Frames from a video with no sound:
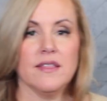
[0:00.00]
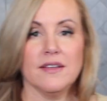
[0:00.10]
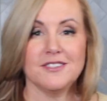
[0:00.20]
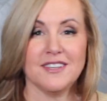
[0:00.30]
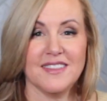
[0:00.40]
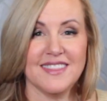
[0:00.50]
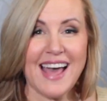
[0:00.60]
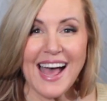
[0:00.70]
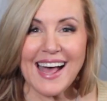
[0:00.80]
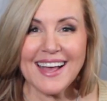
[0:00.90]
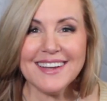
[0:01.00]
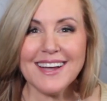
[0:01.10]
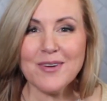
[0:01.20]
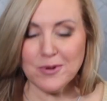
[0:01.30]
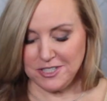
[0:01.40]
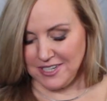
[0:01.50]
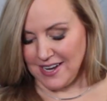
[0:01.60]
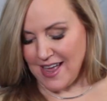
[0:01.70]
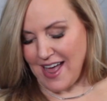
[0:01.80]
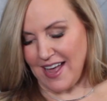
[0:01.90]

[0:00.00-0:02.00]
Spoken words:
And then to that, I want you to